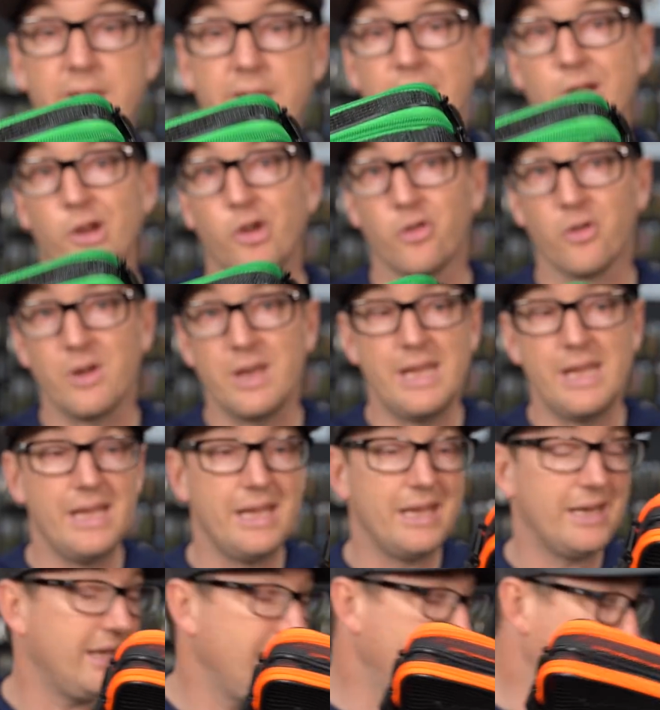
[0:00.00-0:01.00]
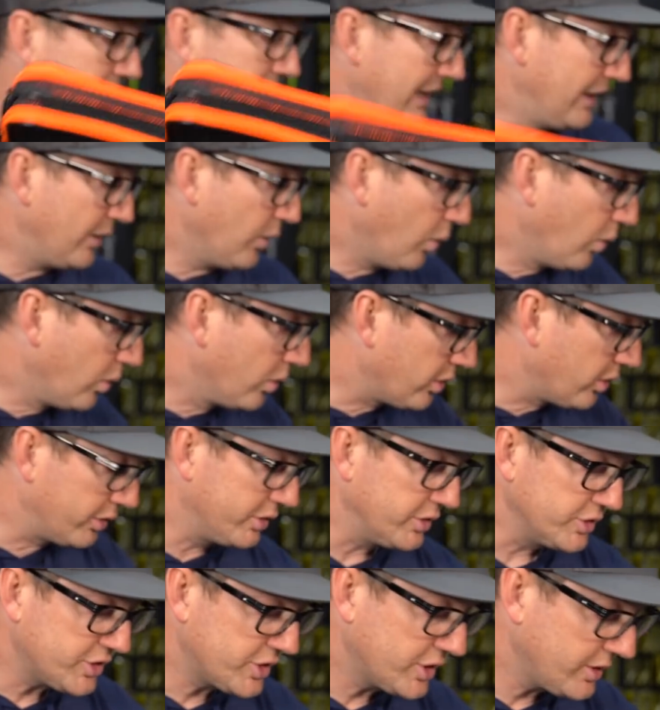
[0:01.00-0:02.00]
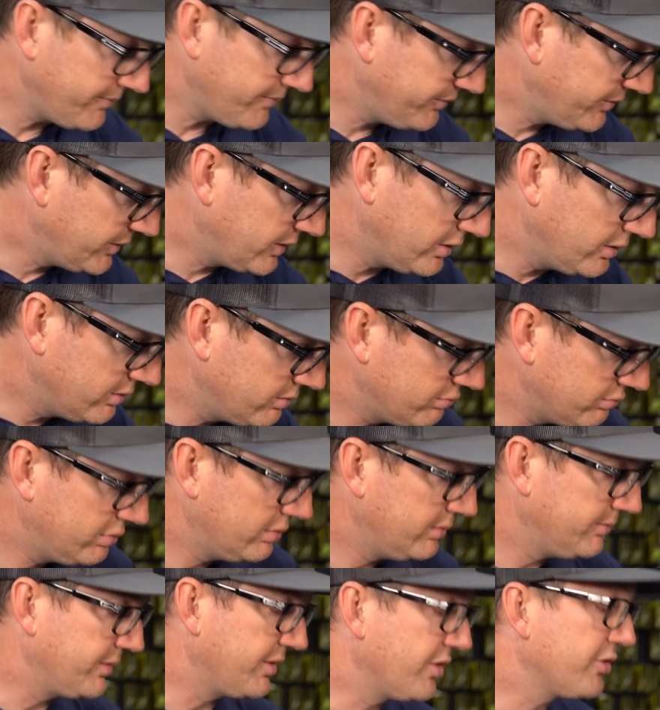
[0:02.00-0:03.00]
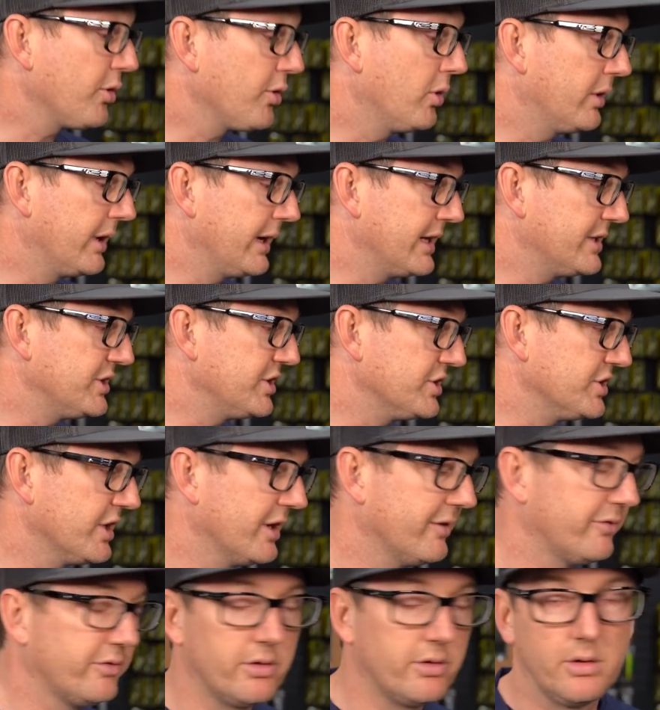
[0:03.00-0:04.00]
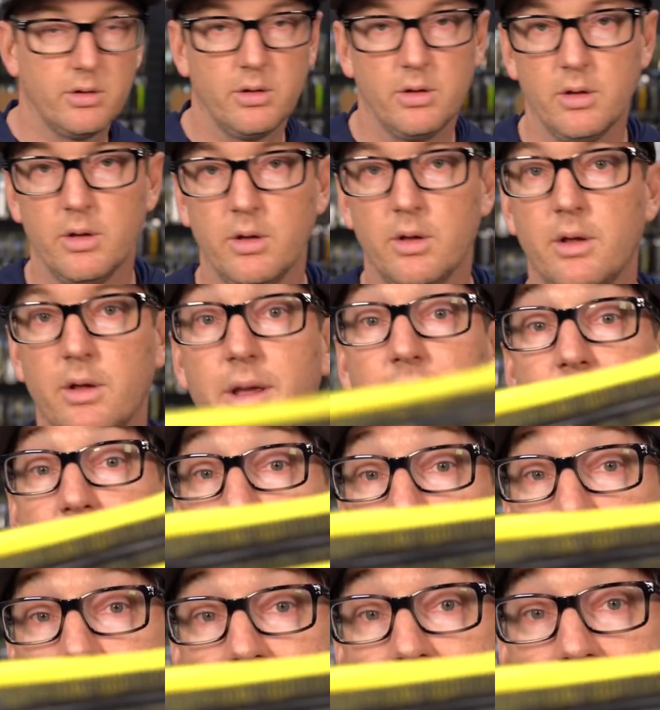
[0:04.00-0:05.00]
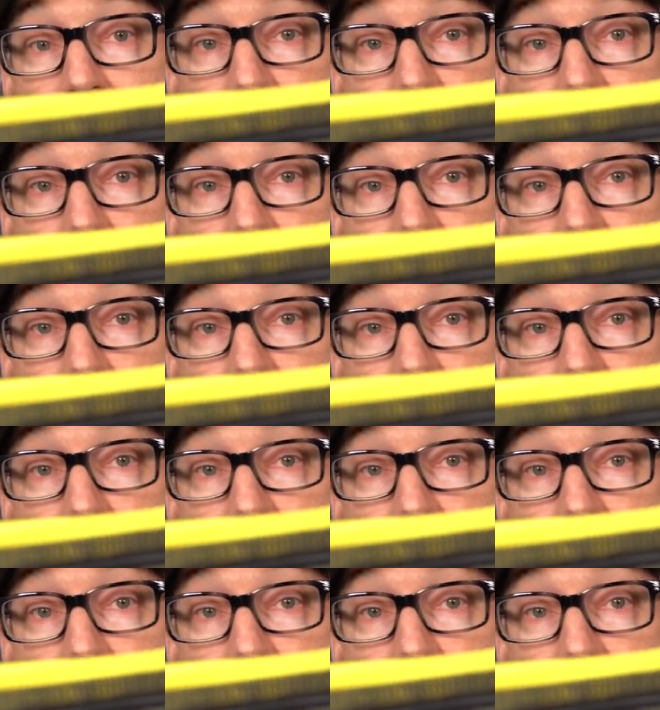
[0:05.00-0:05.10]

in a green, an orange, throw it at you, Jeff, and a